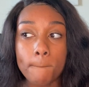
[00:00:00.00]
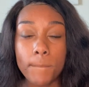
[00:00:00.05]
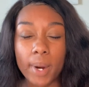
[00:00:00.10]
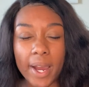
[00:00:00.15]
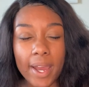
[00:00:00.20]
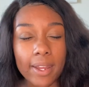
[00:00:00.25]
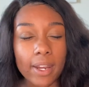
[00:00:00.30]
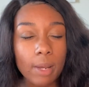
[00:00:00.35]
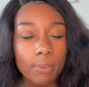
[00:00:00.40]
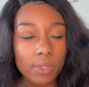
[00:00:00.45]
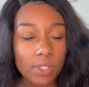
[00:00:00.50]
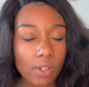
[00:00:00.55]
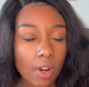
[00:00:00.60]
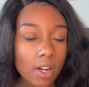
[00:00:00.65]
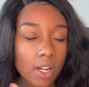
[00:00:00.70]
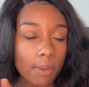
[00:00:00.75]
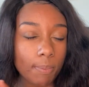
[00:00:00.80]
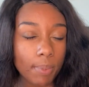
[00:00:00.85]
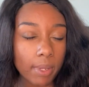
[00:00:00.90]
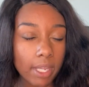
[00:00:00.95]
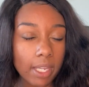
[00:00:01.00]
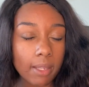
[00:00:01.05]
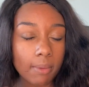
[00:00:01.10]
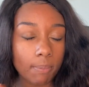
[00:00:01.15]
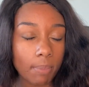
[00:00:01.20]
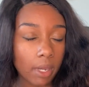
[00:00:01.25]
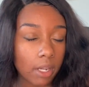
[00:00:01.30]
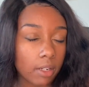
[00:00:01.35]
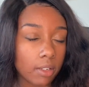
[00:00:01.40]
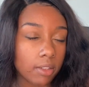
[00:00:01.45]
but I'm starting to
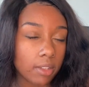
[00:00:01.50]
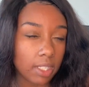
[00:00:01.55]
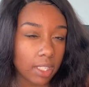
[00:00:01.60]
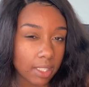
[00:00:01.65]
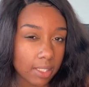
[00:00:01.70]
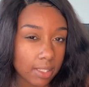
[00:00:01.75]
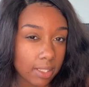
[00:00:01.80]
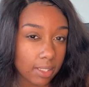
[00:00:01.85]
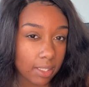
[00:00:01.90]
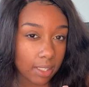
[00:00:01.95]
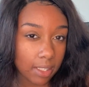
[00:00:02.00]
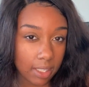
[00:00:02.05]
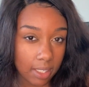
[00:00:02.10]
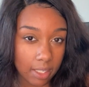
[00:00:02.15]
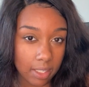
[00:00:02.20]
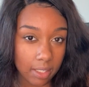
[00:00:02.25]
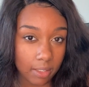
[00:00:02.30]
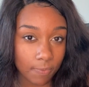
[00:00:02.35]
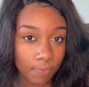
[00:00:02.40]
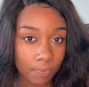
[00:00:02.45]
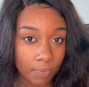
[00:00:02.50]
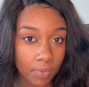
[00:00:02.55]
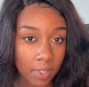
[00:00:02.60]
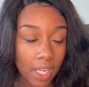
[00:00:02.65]
pick better things to eat.